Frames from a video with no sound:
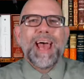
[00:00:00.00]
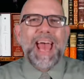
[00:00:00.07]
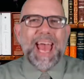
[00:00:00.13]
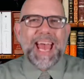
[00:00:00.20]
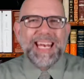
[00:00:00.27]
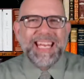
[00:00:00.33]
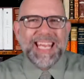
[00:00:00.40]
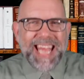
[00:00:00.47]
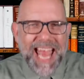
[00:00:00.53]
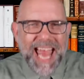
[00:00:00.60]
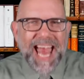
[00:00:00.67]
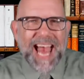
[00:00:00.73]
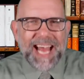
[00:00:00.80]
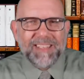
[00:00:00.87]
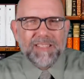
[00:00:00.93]
and
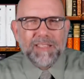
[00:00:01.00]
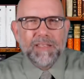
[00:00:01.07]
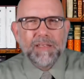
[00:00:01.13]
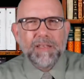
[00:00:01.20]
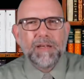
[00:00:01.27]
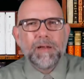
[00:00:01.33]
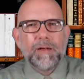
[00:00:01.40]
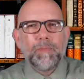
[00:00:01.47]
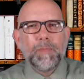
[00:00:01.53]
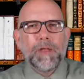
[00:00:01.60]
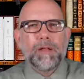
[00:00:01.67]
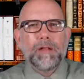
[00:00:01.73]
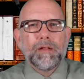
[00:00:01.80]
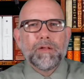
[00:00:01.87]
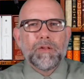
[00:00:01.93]
yet
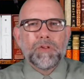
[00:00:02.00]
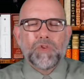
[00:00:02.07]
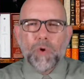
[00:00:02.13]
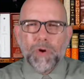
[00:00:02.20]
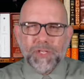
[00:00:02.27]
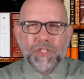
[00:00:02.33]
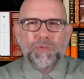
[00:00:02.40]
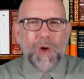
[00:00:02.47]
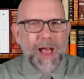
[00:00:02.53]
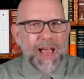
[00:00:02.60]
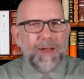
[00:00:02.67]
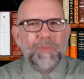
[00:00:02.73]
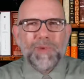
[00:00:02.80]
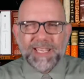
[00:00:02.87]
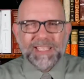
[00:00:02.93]
George is
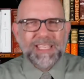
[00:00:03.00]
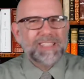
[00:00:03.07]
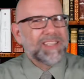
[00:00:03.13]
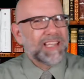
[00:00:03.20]
right when he says